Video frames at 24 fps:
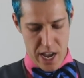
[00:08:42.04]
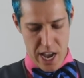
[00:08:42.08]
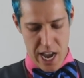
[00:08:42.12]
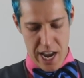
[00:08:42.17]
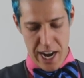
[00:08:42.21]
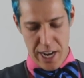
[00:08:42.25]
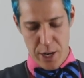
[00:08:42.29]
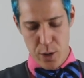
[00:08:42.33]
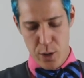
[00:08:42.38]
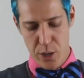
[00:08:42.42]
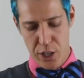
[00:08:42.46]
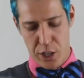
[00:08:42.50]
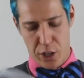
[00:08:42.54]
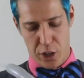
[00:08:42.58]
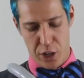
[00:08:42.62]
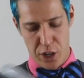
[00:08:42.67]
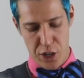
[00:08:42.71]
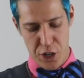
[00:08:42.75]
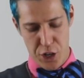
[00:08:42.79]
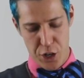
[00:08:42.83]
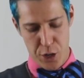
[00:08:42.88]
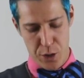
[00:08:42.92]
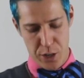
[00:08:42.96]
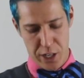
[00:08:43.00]
And I do
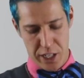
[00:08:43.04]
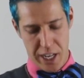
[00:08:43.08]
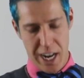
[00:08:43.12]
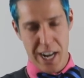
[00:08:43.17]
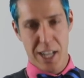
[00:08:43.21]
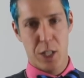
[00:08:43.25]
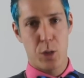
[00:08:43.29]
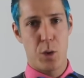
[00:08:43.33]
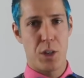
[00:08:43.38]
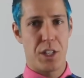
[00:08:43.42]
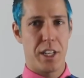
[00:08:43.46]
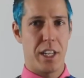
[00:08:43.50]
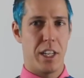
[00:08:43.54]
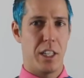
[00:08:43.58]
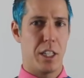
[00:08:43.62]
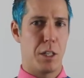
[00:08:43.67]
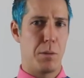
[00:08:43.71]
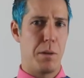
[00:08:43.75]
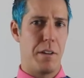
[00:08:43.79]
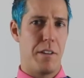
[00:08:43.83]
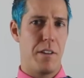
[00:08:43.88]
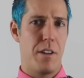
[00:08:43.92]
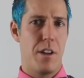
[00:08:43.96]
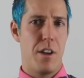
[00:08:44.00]
encourage you to kind of twist it a
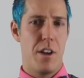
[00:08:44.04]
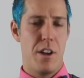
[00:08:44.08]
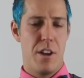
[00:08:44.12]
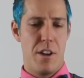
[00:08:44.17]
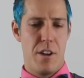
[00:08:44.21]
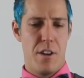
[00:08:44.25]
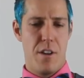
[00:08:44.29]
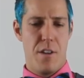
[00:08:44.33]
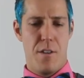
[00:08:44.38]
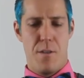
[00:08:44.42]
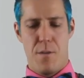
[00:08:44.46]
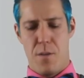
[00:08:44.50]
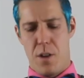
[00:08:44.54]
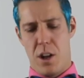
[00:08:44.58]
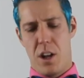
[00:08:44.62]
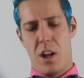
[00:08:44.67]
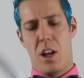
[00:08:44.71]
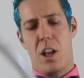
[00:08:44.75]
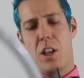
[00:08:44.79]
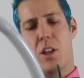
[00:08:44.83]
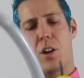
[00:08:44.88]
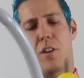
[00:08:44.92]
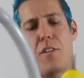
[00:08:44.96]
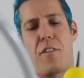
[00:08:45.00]

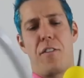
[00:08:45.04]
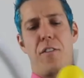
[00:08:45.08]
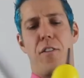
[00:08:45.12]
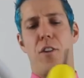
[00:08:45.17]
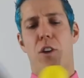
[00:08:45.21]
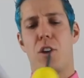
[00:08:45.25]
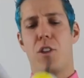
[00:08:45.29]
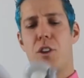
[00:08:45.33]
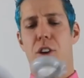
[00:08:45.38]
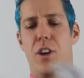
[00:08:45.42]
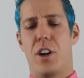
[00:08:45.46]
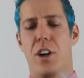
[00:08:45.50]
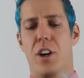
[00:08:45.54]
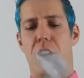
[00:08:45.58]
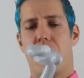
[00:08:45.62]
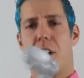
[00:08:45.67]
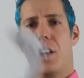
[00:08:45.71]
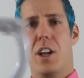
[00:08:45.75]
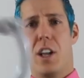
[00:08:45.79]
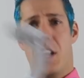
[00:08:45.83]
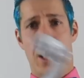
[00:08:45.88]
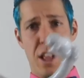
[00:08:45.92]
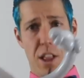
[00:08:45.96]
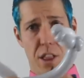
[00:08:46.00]
little further
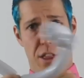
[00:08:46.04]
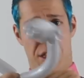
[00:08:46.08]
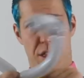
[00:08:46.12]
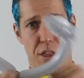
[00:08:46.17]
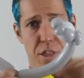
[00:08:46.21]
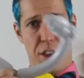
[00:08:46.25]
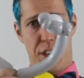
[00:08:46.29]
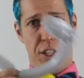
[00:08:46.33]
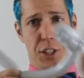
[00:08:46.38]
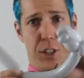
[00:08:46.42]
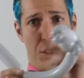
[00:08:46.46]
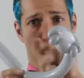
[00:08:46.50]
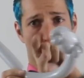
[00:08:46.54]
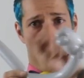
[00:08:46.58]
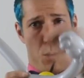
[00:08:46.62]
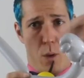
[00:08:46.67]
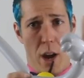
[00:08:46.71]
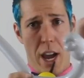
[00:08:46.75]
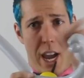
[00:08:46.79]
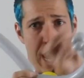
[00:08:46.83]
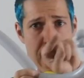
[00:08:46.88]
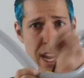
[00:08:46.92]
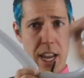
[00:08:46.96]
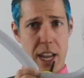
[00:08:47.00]
this
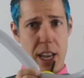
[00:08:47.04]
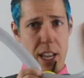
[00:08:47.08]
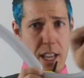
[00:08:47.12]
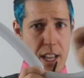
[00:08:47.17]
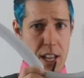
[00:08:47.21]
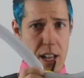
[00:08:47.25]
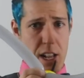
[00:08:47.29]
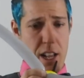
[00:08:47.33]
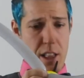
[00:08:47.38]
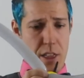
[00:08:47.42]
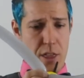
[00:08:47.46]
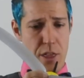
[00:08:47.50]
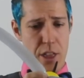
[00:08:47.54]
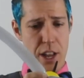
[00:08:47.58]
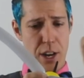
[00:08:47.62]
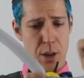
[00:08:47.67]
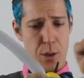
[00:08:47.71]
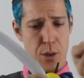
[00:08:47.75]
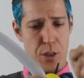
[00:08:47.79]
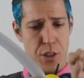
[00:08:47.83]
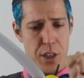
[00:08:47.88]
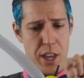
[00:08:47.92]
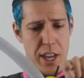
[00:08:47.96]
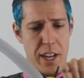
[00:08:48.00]
way than you
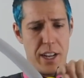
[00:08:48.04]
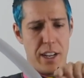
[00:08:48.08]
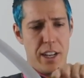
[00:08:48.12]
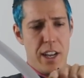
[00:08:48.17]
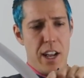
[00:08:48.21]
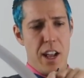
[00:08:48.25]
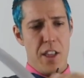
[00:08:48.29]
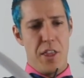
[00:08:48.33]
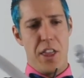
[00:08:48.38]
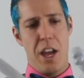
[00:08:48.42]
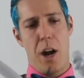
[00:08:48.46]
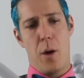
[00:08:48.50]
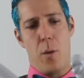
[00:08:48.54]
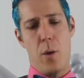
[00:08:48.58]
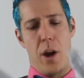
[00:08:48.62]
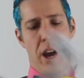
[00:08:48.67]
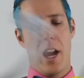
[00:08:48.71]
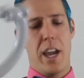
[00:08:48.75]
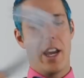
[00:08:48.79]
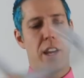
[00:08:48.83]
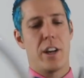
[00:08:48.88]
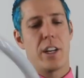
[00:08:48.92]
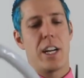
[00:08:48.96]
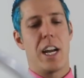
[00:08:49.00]
think. That
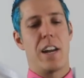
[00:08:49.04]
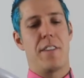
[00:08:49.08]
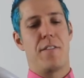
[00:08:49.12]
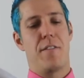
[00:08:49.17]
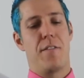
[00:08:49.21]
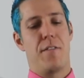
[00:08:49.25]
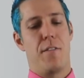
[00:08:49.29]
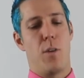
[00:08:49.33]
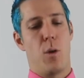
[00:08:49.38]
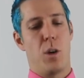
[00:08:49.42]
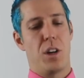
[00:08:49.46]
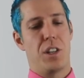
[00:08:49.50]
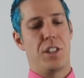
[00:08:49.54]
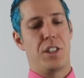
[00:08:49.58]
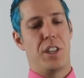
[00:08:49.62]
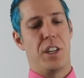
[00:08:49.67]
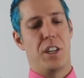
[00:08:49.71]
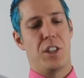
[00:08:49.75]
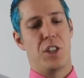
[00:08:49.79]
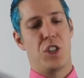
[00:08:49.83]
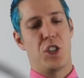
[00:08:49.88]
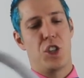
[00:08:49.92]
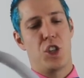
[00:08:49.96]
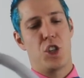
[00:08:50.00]
way you're kind of forced to
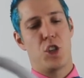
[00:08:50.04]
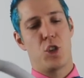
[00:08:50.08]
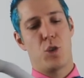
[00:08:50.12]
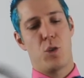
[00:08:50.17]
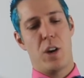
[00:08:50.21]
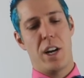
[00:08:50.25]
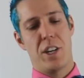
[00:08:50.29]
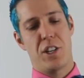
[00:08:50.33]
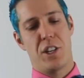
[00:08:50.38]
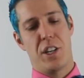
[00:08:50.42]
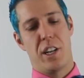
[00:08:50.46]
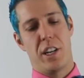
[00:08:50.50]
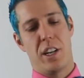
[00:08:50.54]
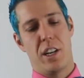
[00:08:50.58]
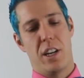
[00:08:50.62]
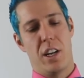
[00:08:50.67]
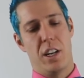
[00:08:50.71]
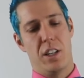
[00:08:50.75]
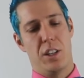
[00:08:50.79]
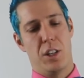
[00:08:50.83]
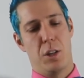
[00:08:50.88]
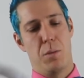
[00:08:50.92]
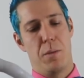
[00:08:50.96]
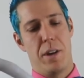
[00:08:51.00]
stretch it a
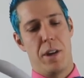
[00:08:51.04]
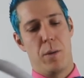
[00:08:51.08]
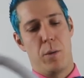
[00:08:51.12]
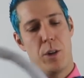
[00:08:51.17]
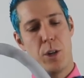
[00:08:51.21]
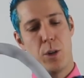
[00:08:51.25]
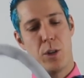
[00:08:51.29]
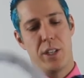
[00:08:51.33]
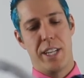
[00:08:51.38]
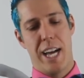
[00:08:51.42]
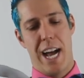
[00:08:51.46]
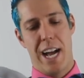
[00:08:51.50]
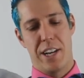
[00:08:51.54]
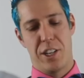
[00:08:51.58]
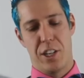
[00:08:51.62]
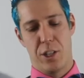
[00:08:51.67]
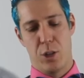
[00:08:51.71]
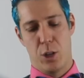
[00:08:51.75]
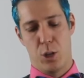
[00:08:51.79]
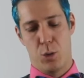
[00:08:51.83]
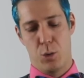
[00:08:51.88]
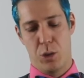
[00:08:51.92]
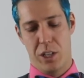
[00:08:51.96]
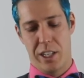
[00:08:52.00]
little bit when you attach it, so
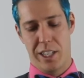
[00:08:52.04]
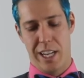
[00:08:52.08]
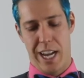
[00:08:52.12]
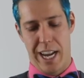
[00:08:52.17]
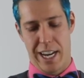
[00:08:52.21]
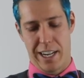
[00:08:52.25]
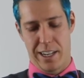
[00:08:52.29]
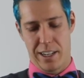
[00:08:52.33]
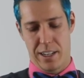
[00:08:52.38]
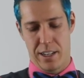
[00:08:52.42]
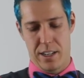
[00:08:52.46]
it's really tight.